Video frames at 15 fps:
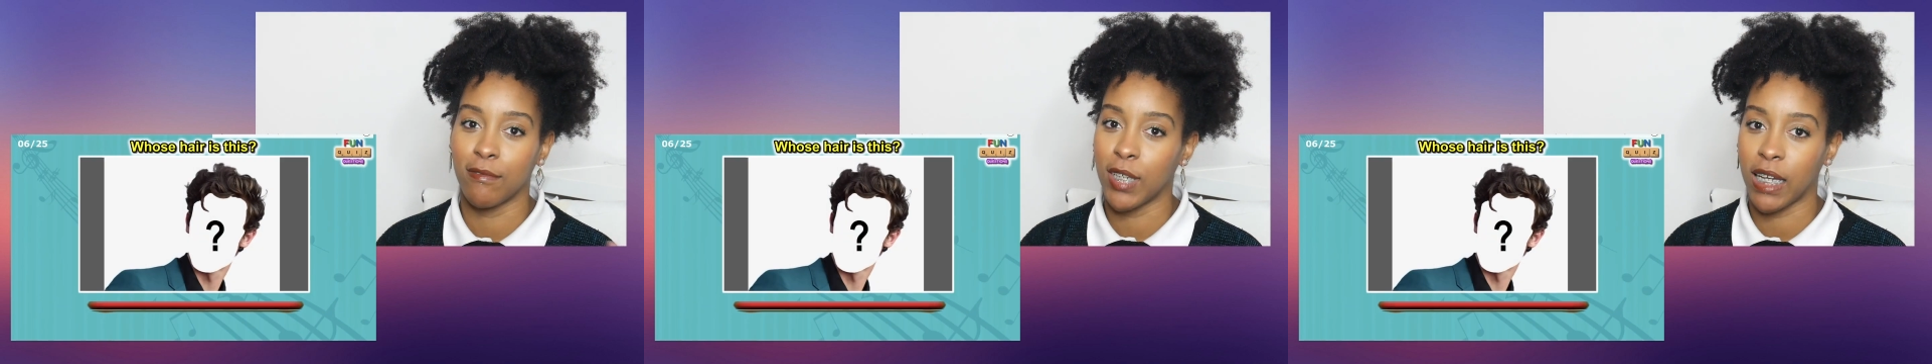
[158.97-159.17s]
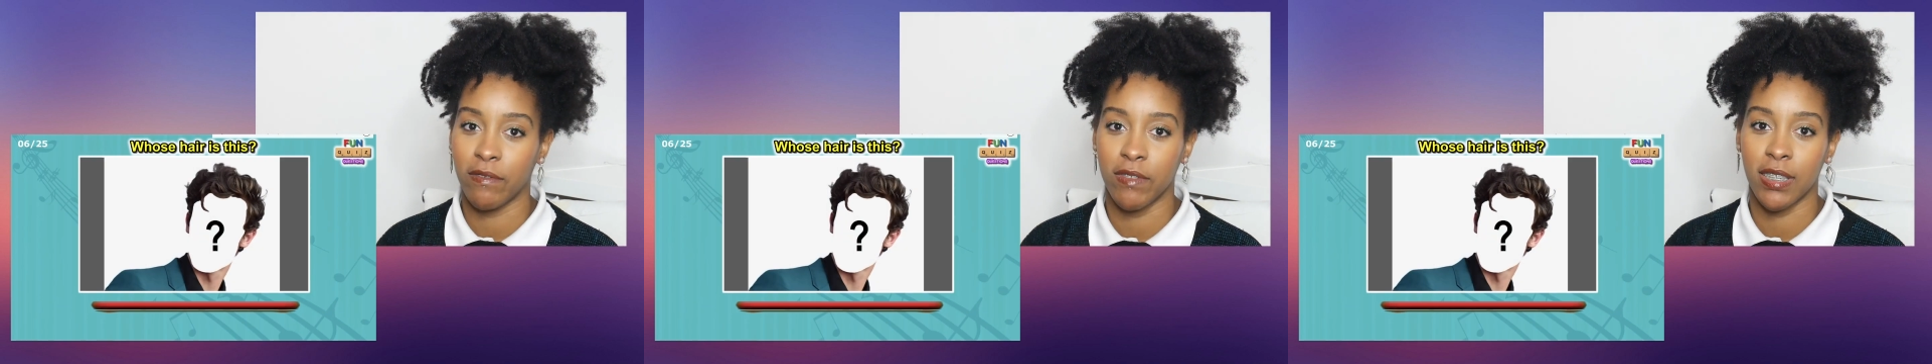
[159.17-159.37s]

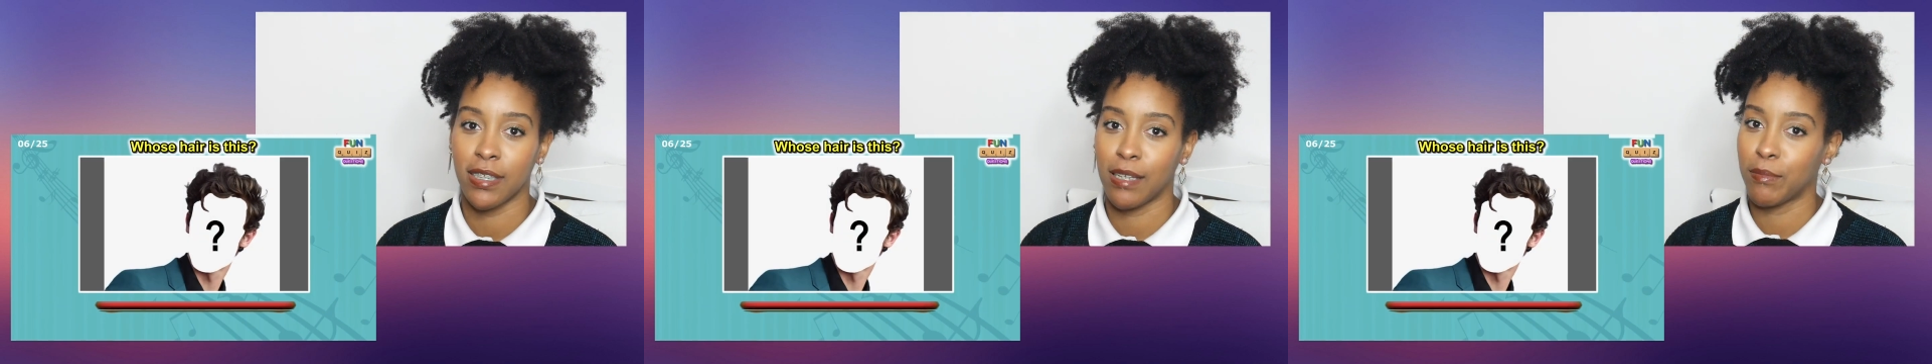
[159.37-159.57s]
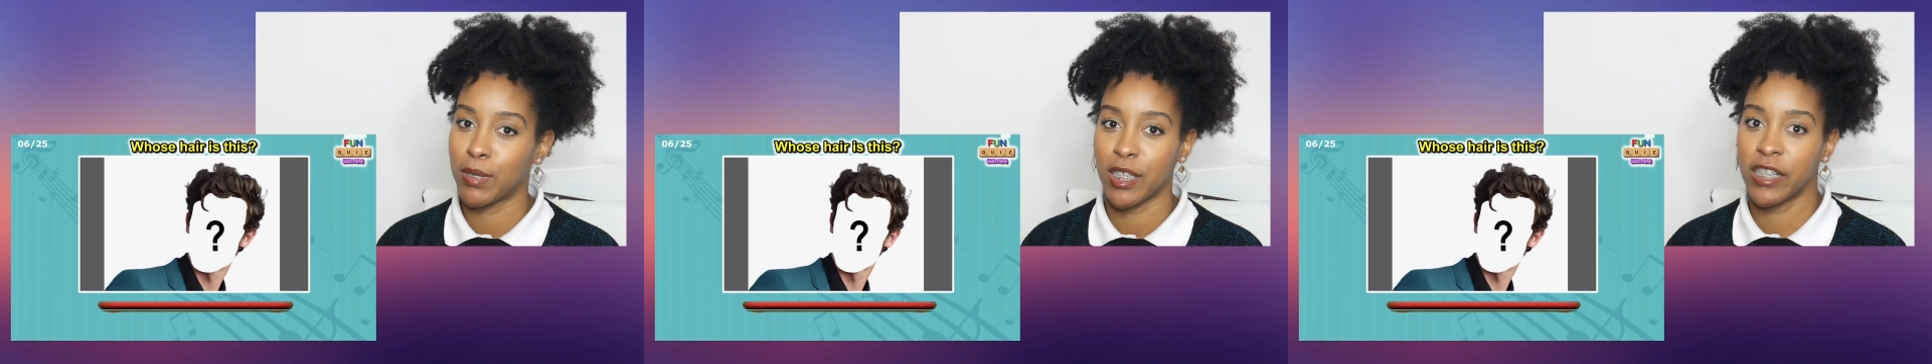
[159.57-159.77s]
we have the
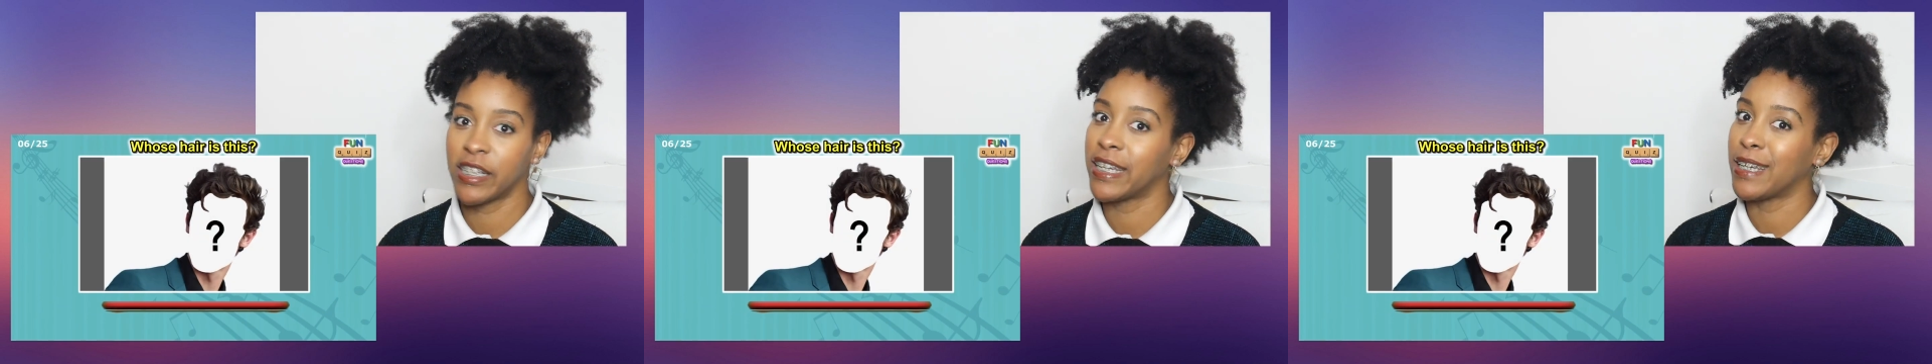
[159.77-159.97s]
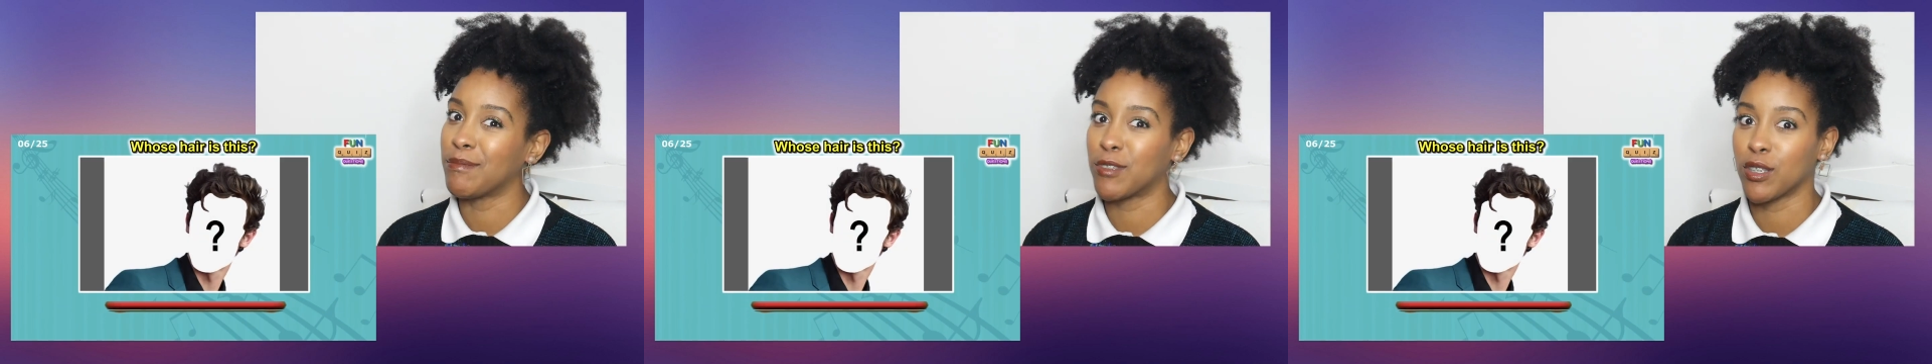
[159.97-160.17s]
same
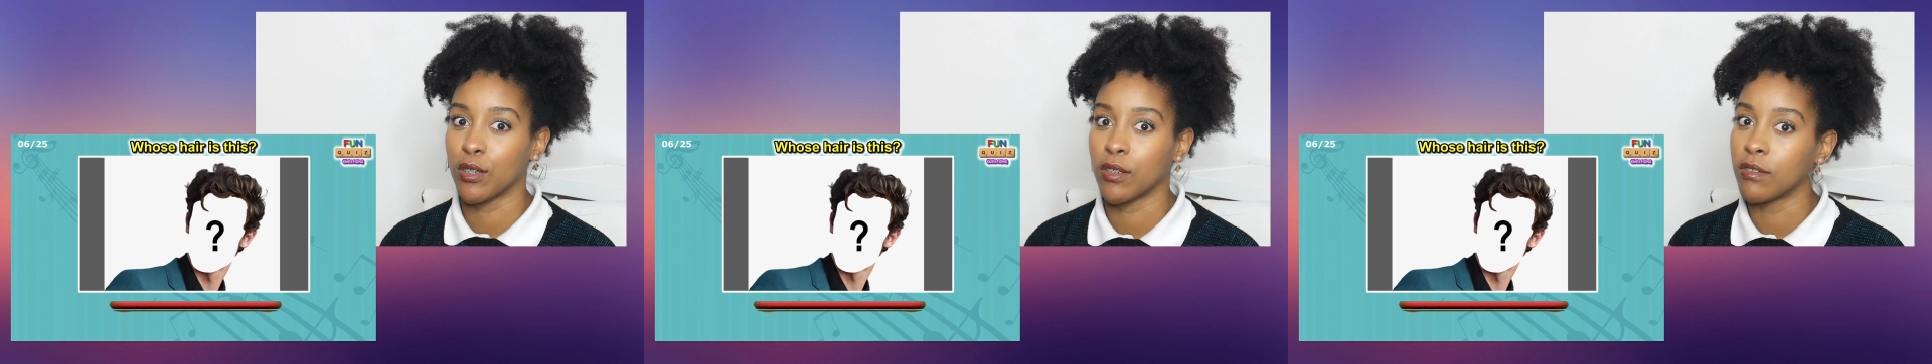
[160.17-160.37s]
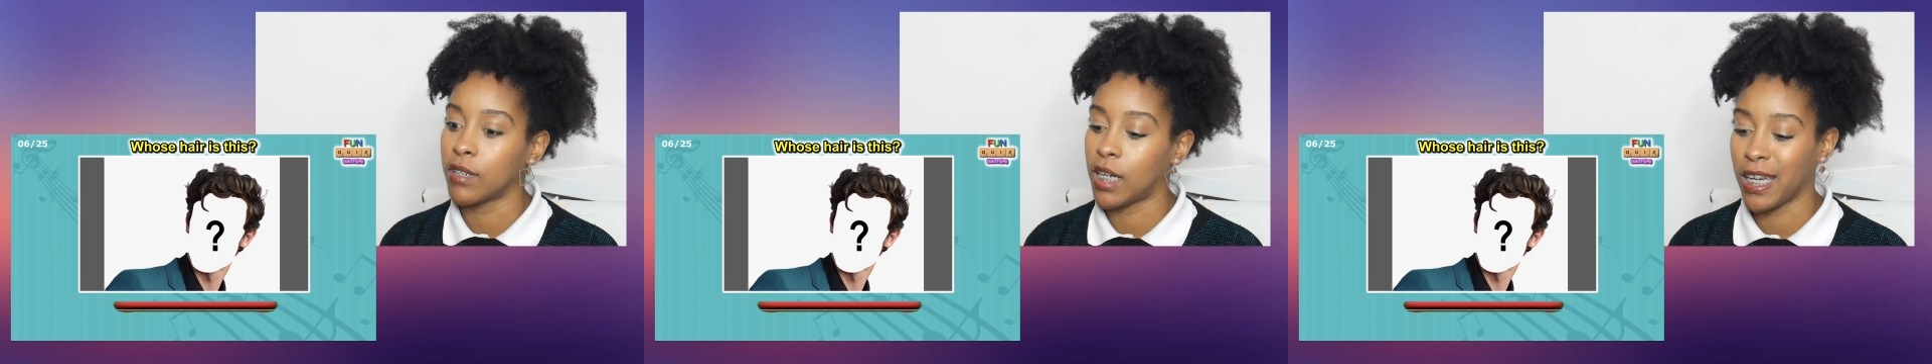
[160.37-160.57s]
surname,
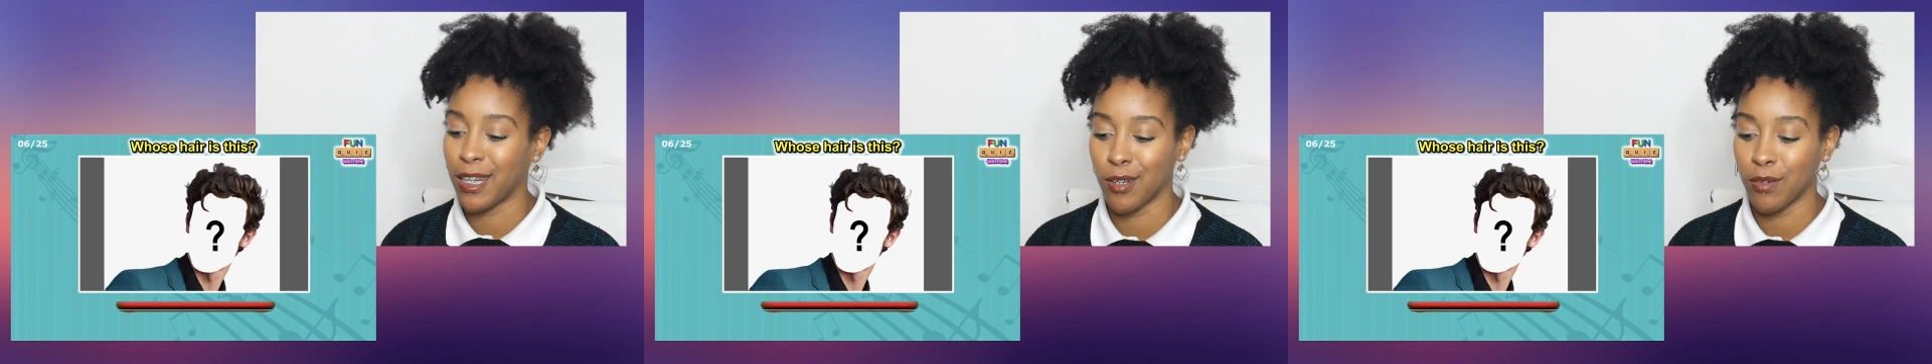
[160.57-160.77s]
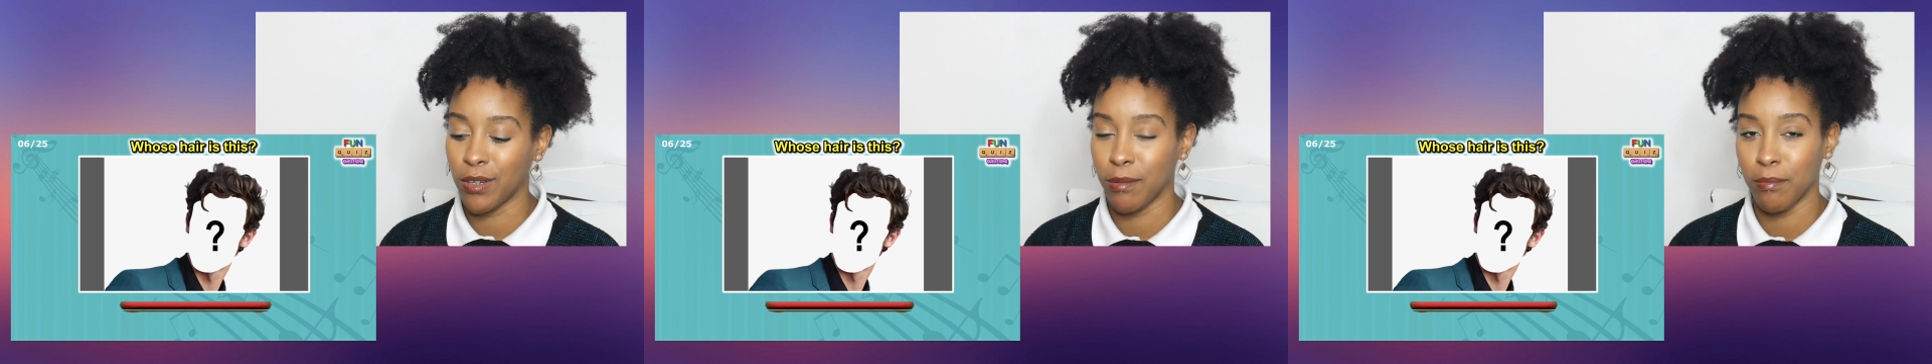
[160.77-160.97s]
so I
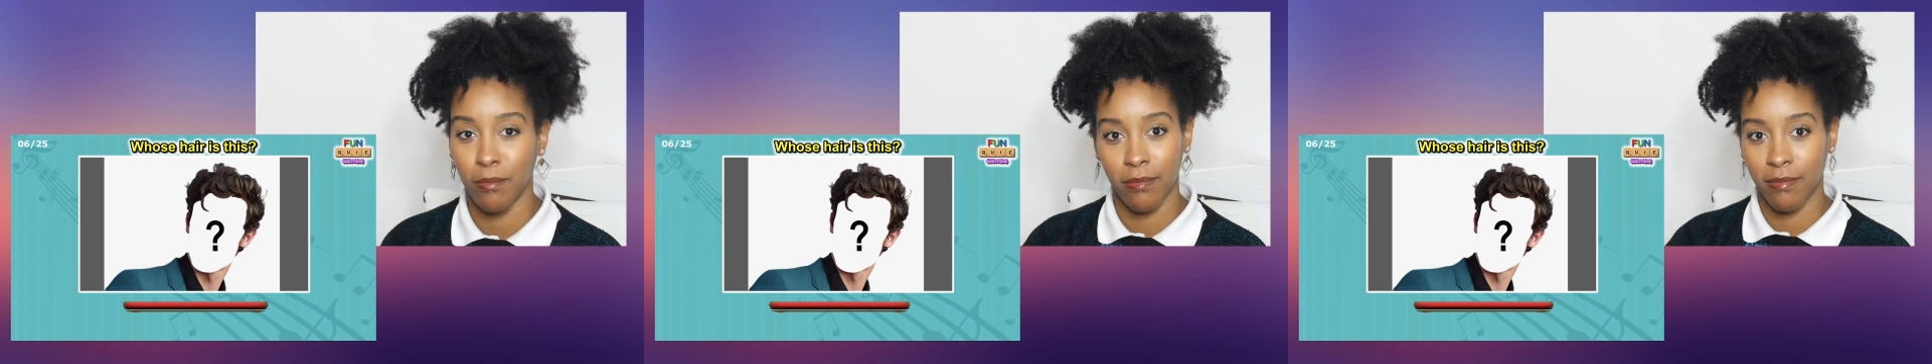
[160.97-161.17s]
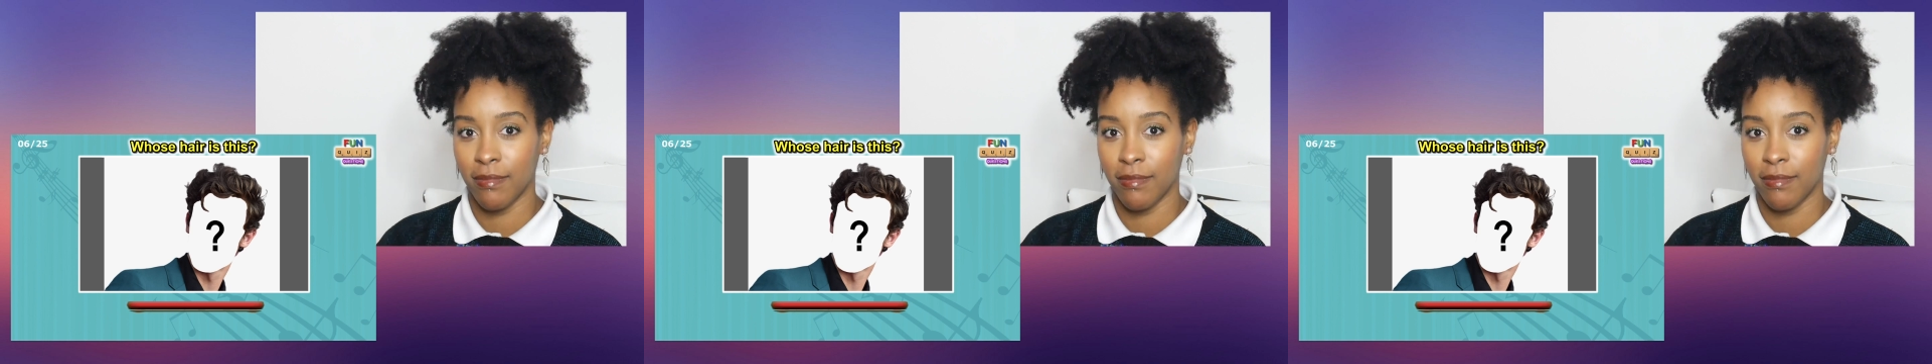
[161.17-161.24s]
know him.